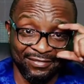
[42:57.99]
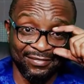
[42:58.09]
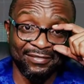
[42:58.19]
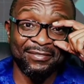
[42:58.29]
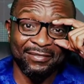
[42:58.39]

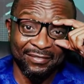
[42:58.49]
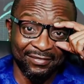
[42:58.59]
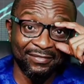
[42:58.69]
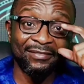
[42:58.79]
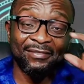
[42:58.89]
here.
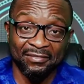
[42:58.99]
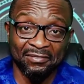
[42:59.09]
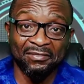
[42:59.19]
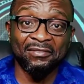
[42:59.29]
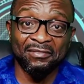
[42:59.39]

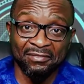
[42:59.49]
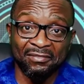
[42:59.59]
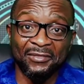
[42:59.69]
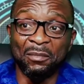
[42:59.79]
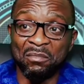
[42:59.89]

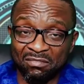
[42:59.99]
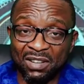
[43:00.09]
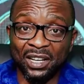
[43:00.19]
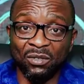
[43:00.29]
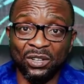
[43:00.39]
Can't shake
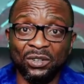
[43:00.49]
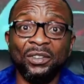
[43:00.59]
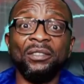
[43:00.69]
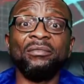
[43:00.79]
before.